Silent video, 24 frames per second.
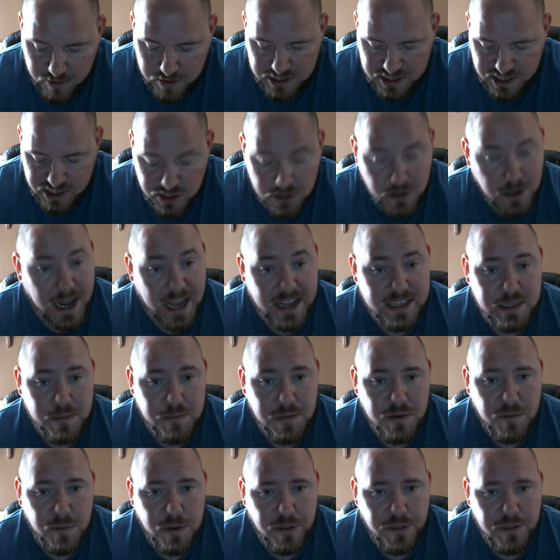really stood out to
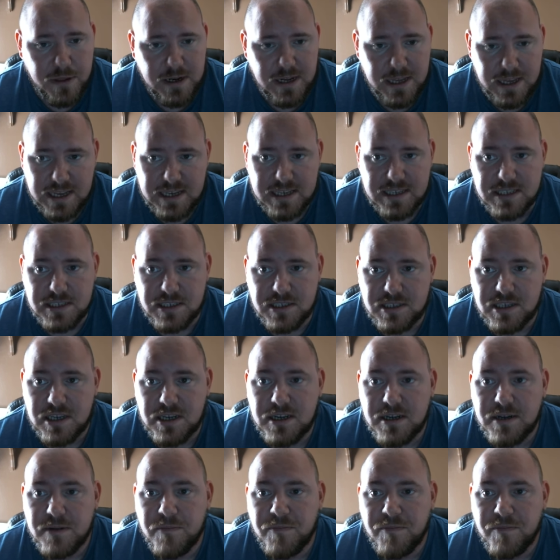me with it is